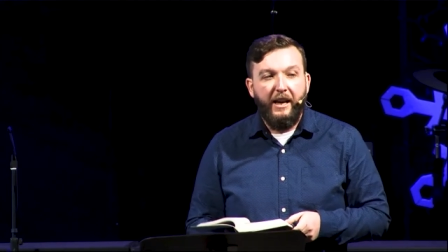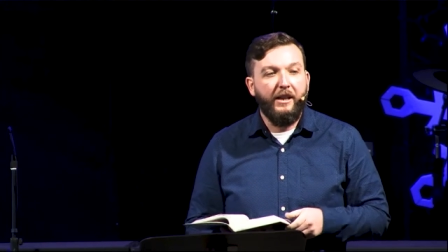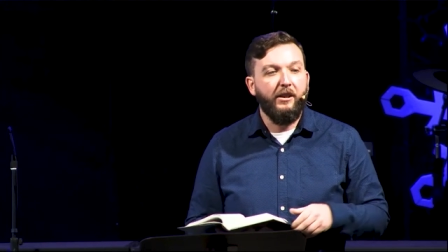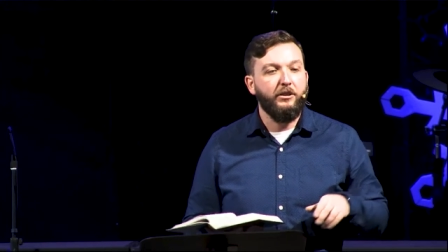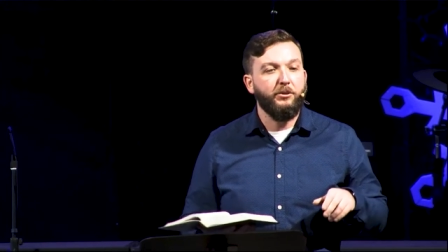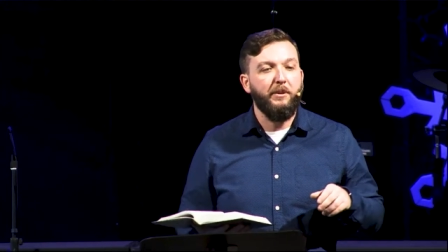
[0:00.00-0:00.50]

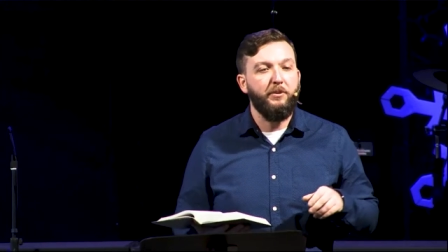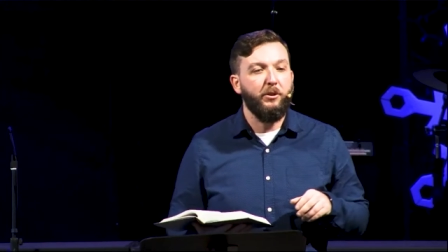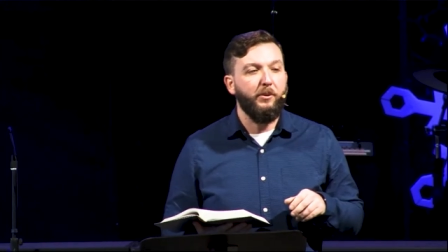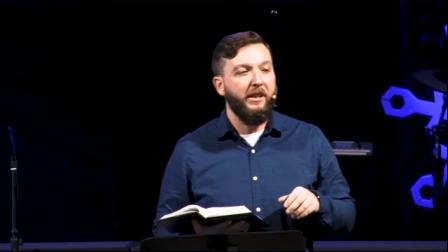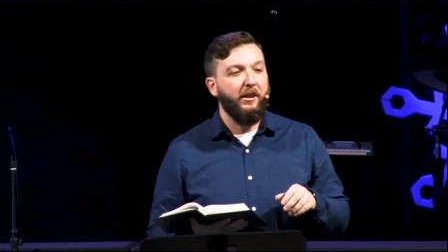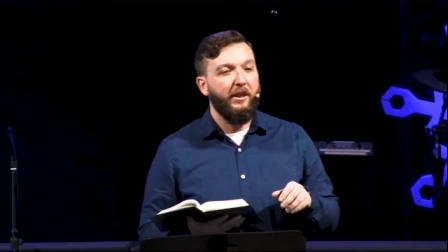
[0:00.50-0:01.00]
And our
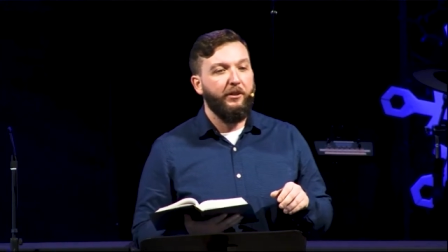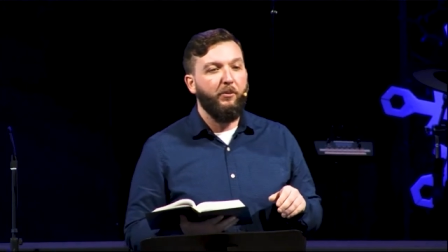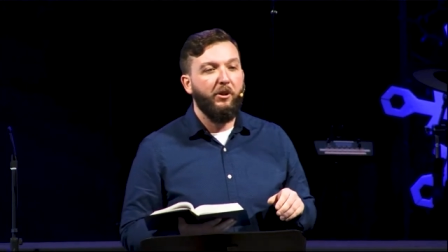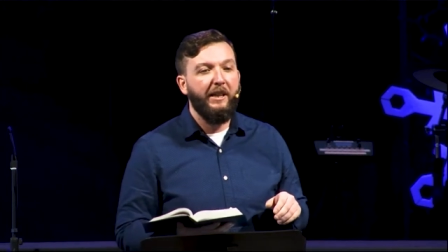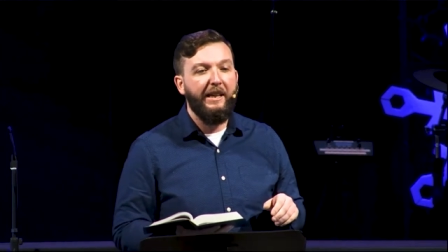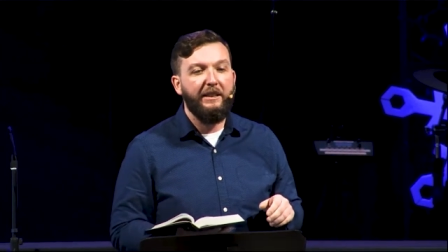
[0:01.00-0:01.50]
scripture reader this
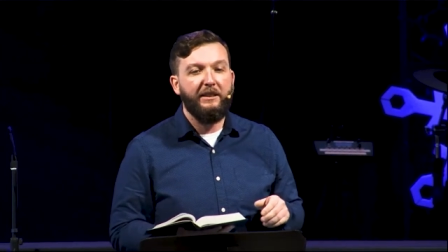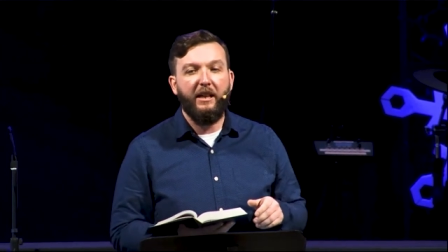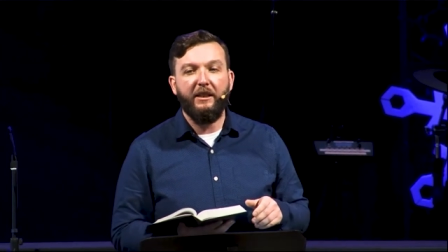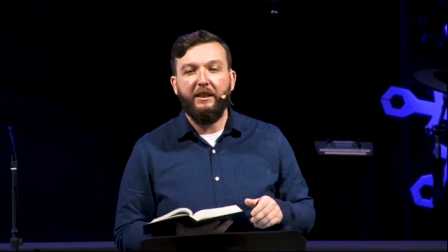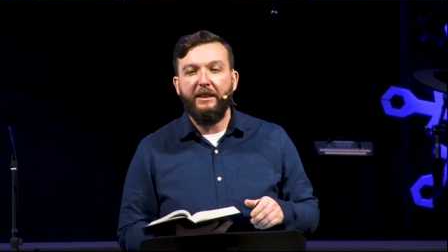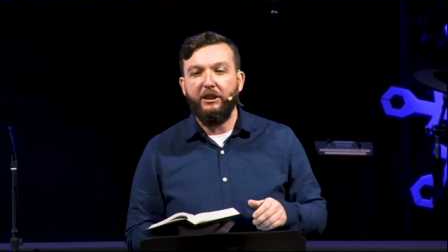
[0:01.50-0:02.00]
morning is
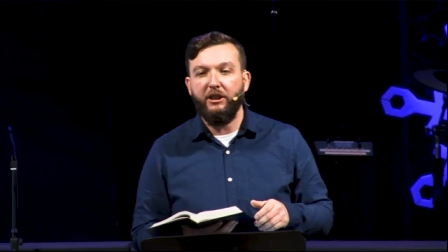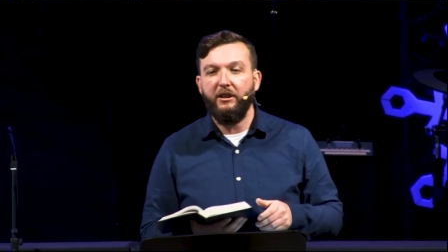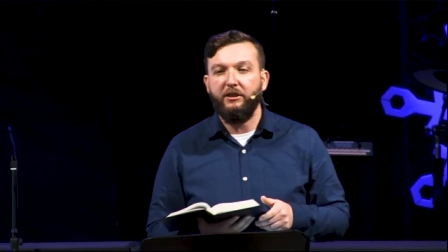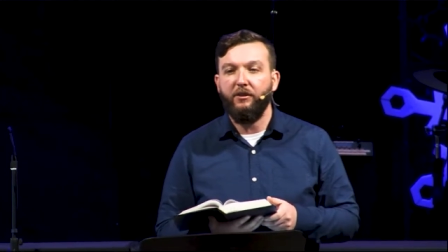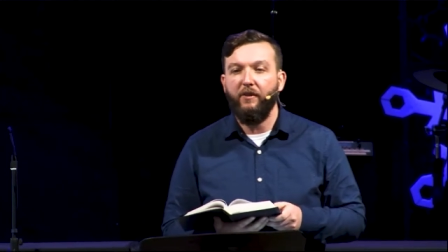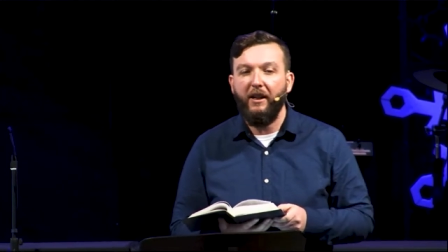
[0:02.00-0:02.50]

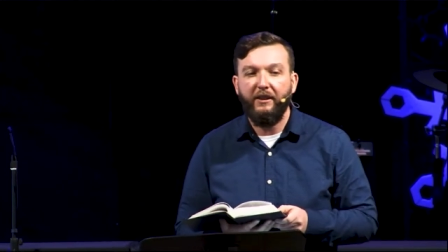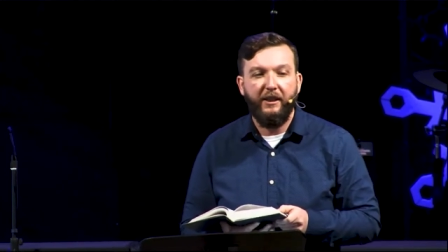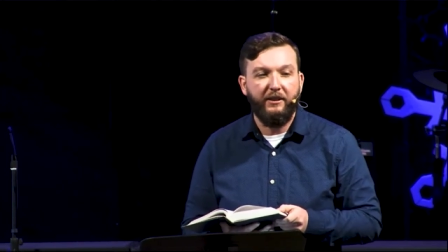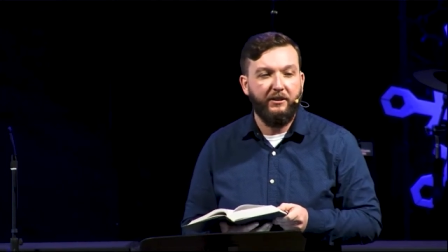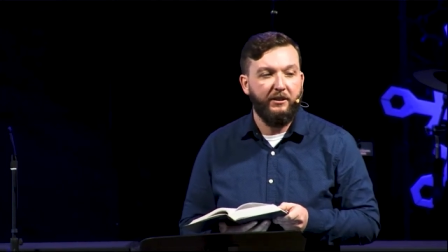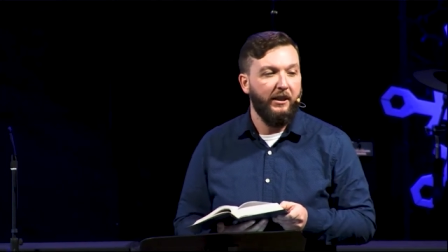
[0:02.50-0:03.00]
Alicia
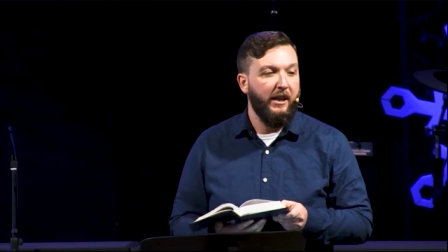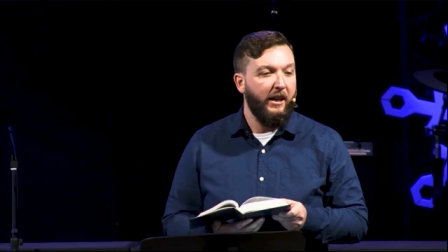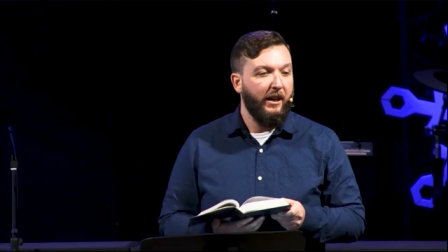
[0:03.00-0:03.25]
Cervantes.